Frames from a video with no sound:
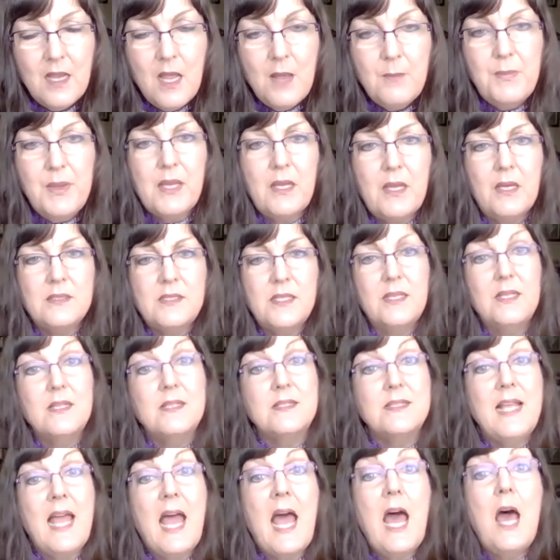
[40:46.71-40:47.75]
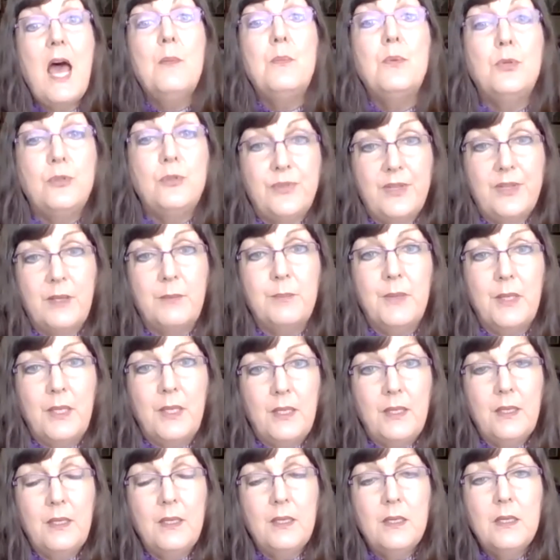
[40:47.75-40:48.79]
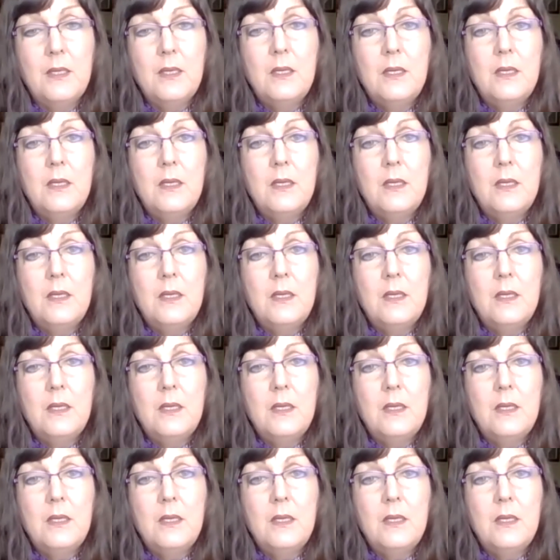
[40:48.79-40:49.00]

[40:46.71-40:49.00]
because it is now moving me